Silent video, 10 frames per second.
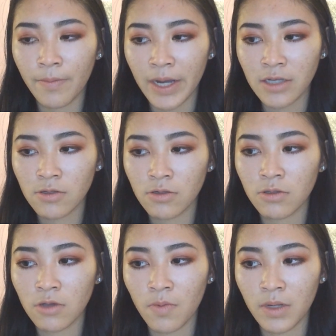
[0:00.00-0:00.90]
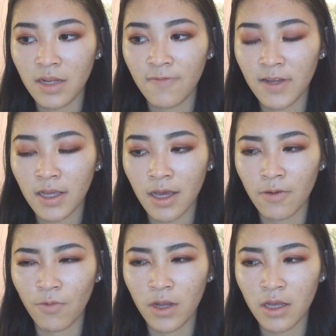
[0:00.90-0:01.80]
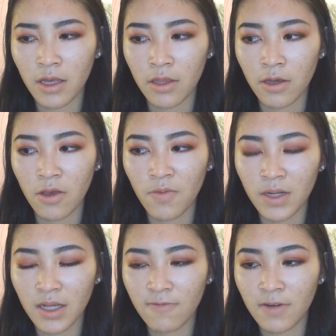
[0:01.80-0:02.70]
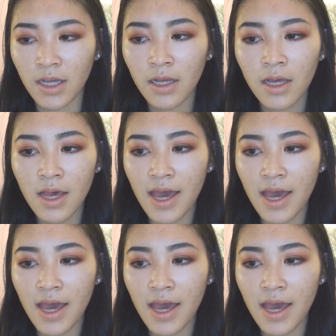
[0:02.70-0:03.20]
my school's open evening and one other open evening,